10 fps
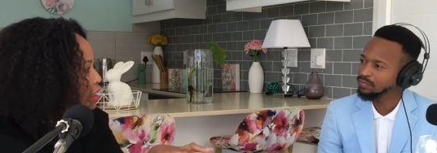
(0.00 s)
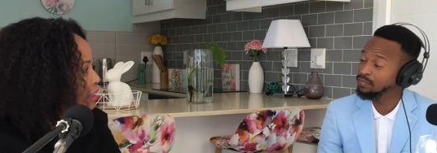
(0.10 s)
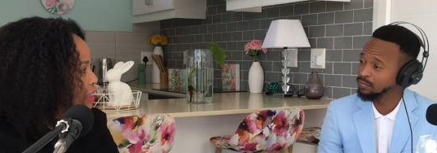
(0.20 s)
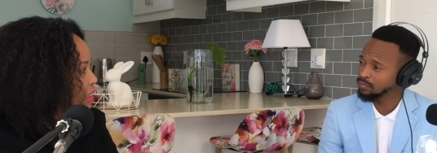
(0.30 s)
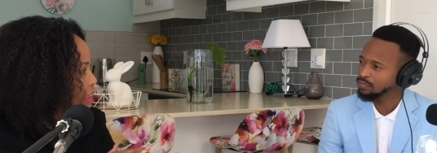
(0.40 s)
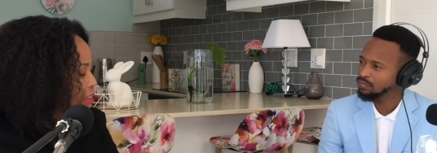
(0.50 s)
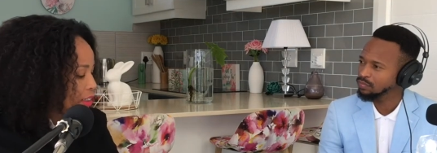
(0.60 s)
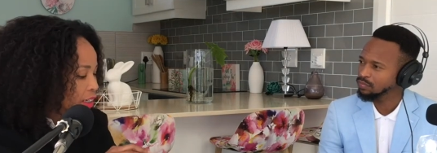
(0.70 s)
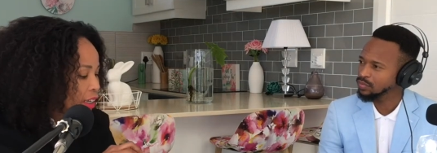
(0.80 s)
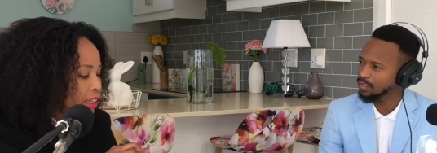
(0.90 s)
Speaker 1: in mm -hmm. the mm-hmm. skin.
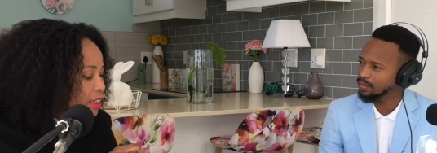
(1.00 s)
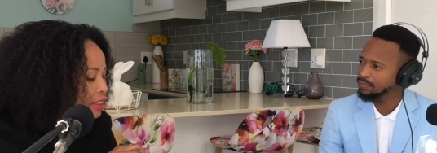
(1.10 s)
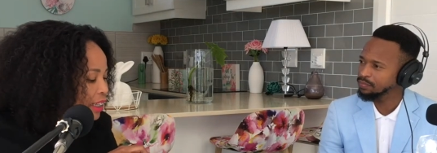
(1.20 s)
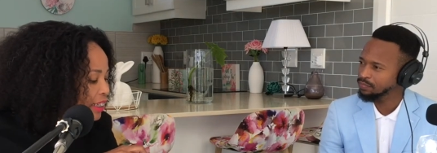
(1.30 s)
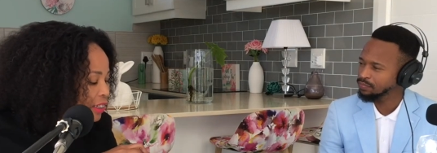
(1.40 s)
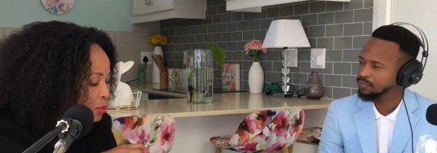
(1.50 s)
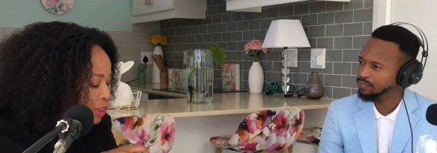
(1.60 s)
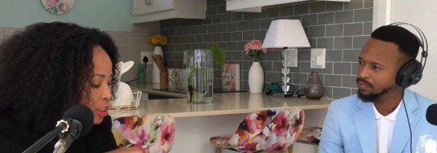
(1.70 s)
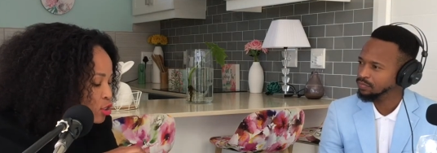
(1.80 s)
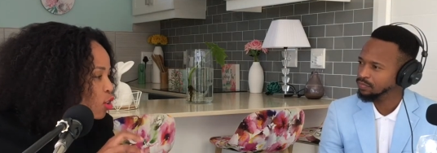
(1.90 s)
Yeah. It's like in a
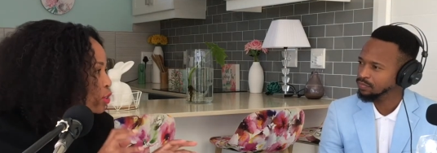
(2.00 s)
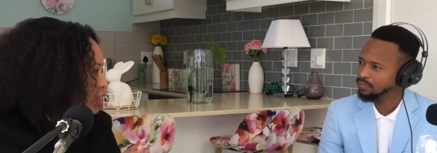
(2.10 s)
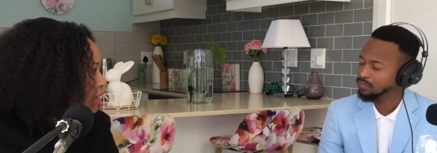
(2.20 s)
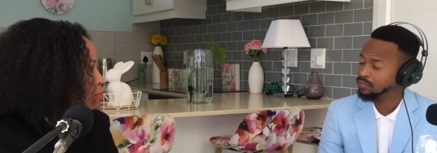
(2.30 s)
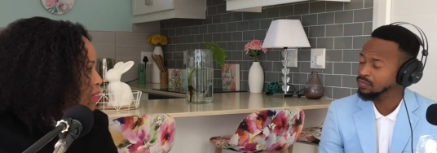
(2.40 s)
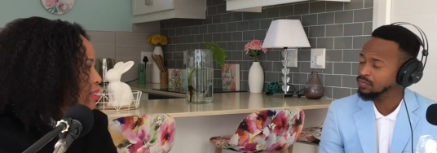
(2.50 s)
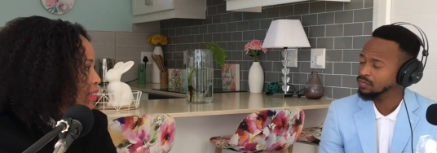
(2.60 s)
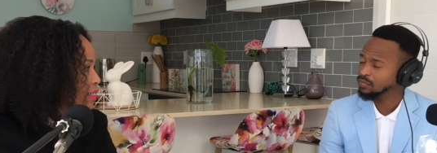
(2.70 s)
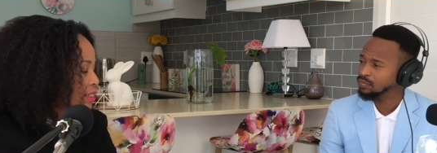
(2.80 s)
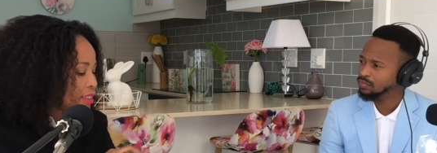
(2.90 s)
slaughter
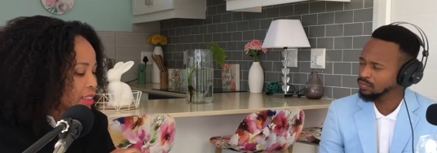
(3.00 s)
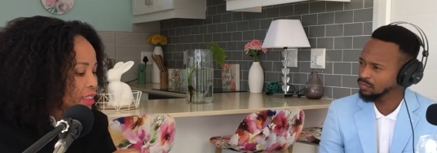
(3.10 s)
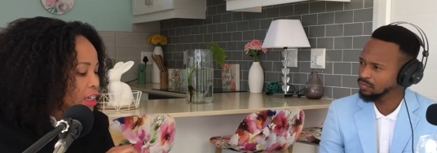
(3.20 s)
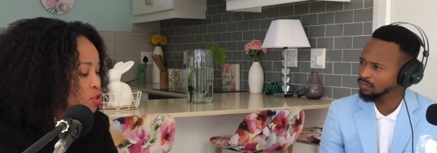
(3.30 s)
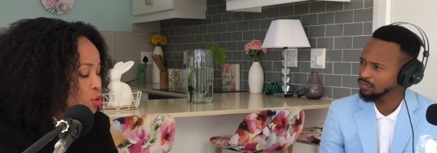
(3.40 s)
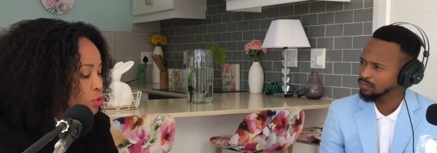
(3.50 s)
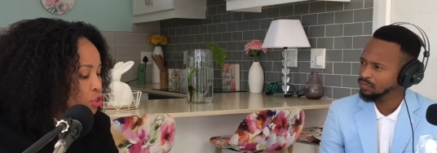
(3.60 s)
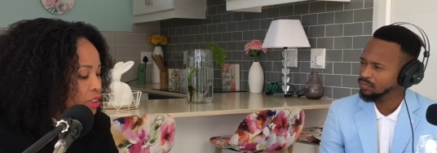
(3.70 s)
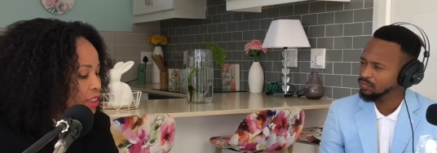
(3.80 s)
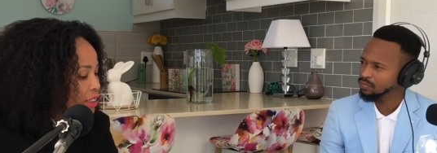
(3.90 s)
basically. There's mm. an
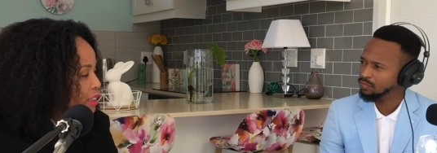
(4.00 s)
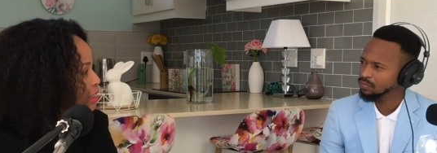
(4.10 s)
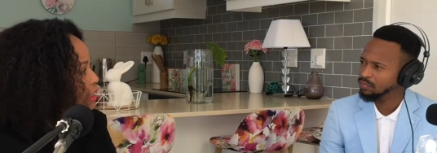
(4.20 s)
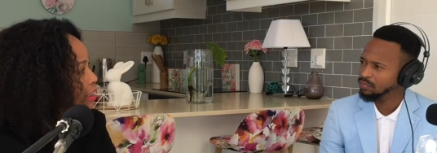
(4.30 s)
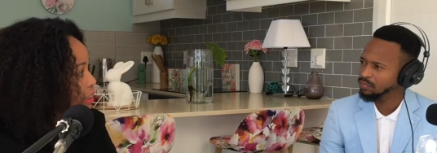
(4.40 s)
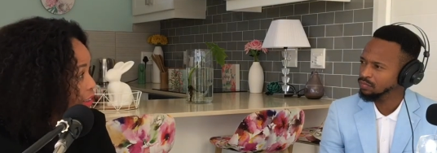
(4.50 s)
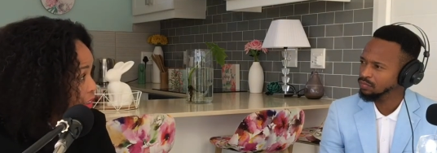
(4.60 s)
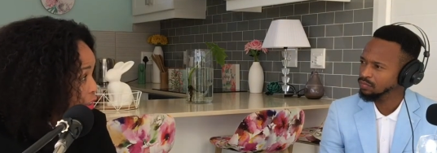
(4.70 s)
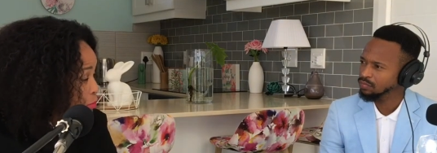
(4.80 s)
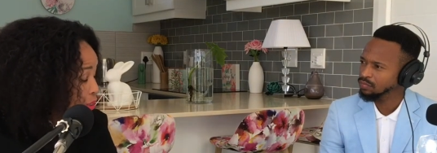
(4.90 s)
erosion in the skin and in
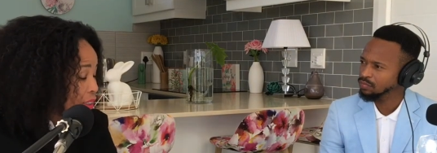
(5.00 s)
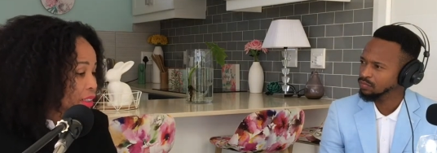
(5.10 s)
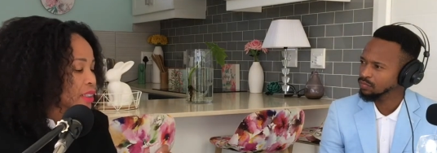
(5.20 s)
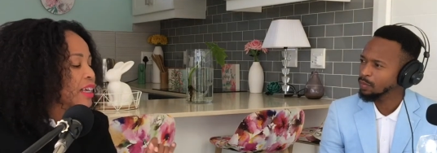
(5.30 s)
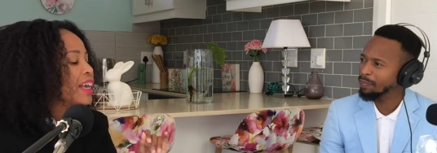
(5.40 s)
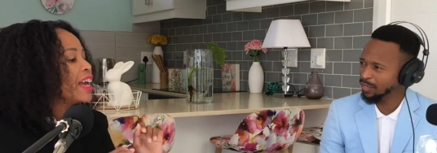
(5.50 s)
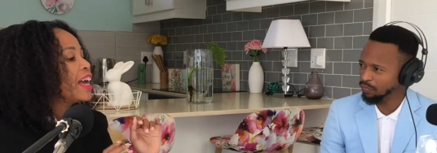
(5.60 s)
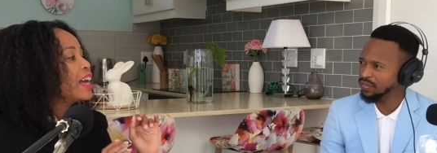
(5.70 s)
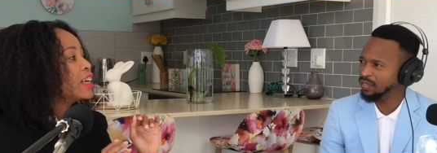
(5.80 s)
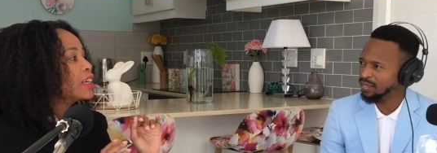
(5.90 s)
the penis.
Speaker 2: Part of
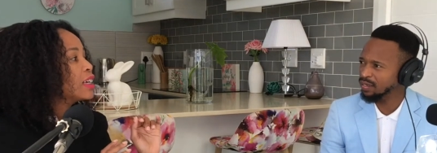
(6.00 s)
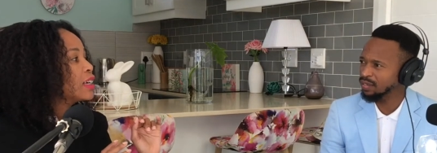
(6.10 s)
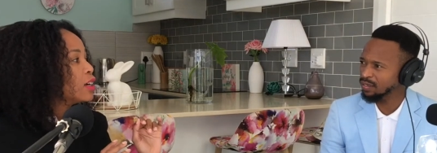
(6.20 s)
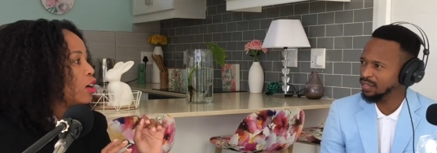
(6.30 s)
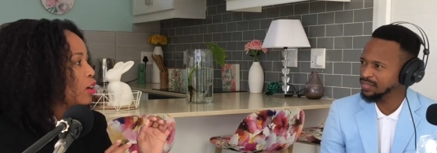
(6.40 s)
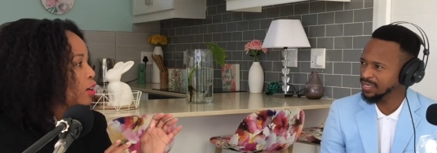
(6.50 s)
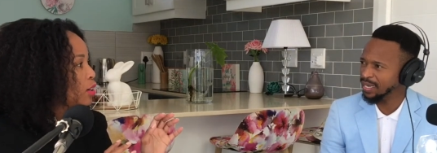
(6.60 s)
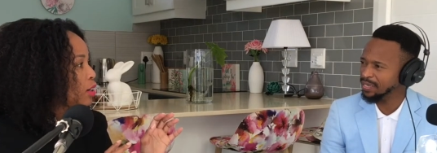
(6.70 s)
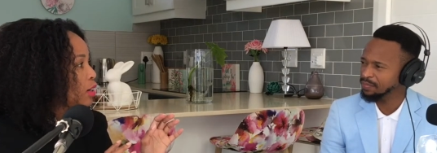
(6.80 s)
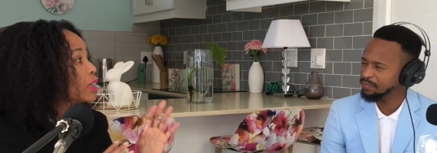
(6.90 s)
the uh, uh STI.
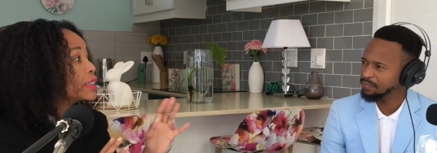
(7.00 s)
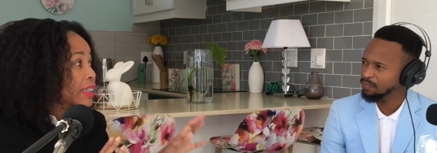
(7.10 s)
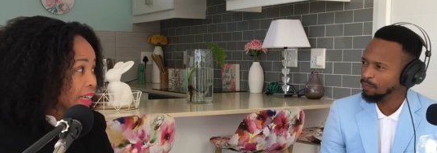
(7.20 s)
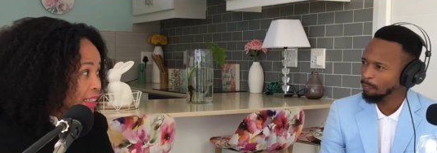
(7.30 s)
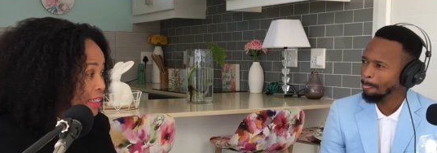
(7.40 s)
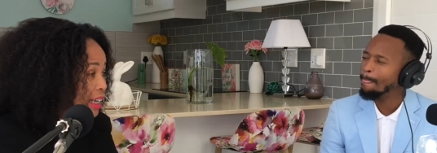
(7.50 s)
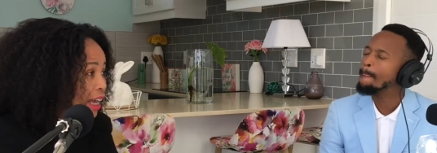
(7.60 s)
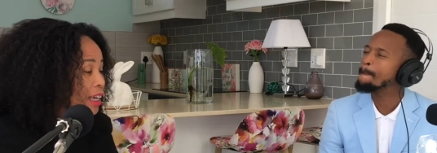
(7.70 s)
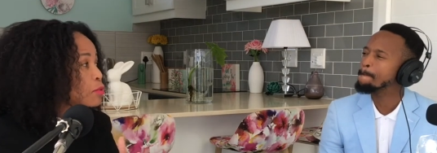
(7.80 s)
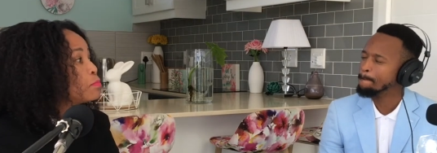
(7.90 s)
It's an STI,
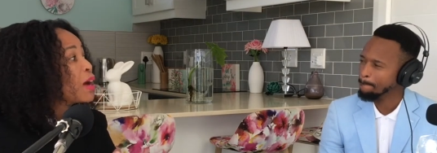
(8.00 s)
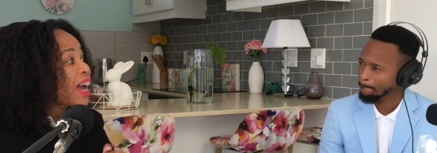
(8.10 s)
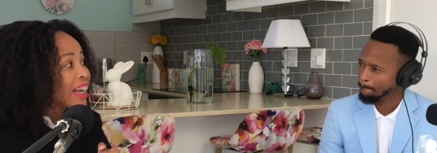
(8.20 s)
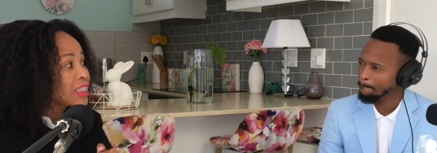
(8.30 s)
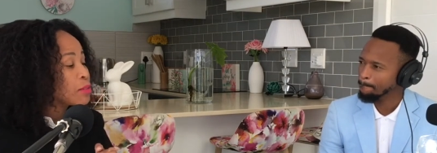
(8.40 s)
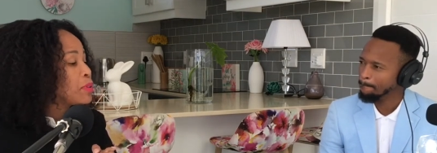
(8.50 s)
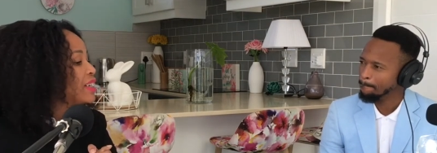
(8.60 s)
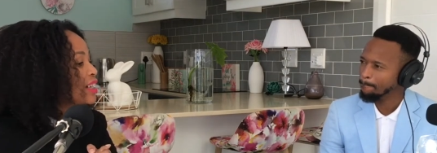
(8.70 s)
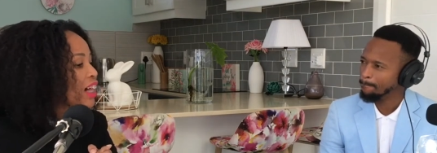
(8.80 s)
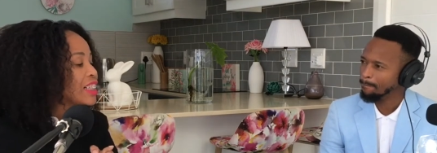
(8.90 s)
Speaker 1: but a
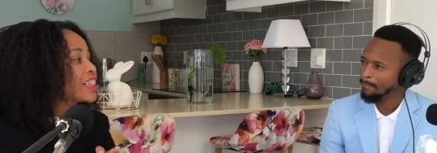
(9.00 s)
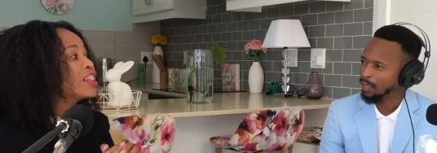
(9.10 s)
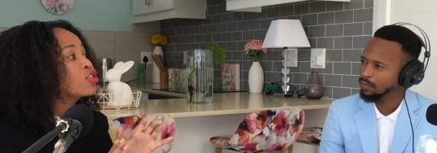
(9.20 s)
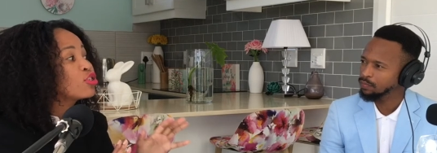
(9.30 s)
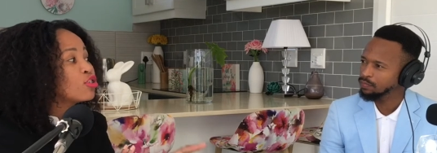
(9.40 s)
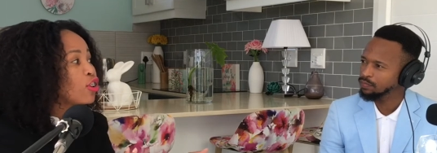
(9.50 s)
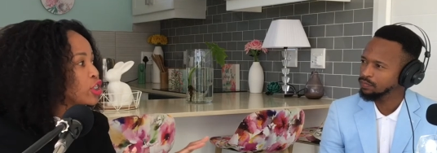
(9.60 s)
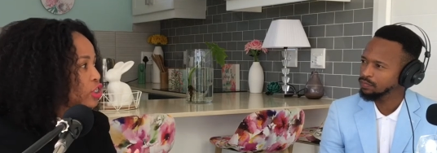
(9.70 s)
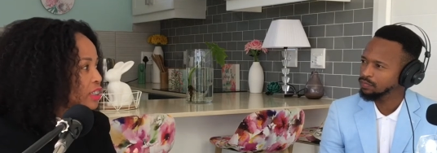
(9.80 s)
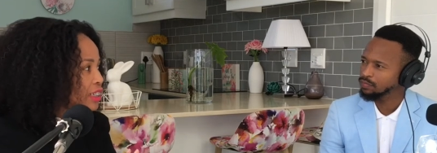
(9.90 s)
penile ulcer it's not
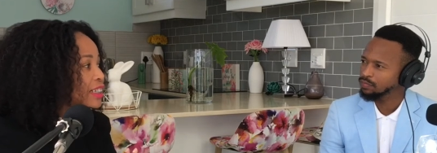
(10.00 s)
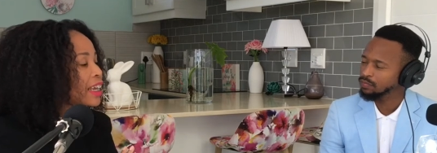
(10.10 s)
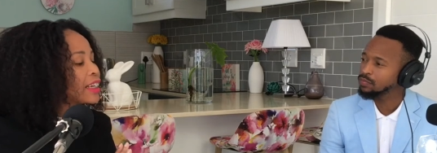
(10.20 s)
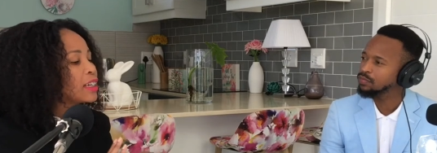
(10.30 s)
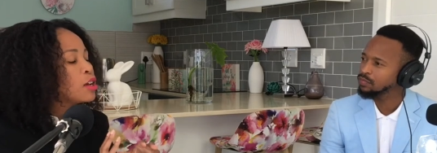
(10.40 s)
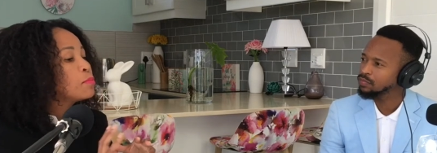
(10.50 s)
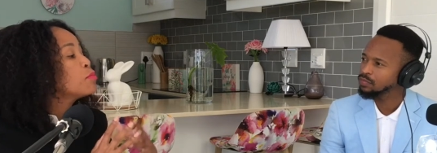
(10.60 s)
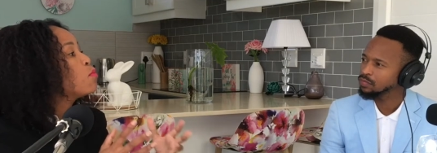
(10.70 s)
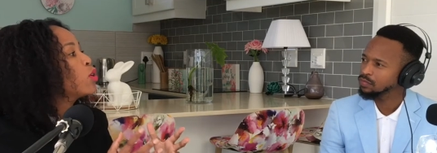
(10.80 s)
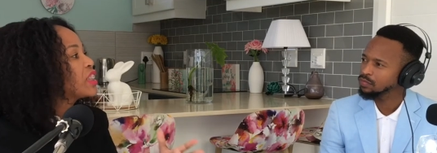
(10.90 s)
just it can be
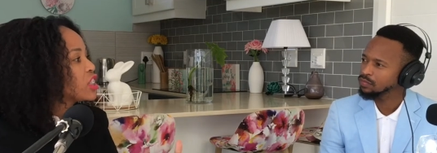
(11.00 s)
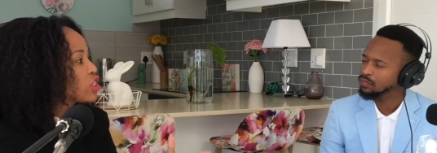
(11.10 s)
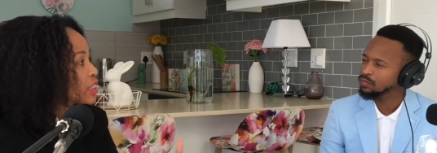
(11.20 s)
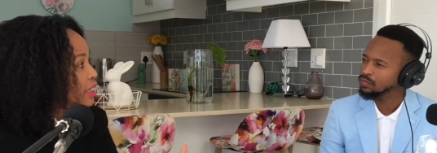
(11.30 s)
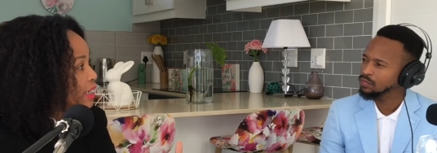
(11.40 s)
more than just an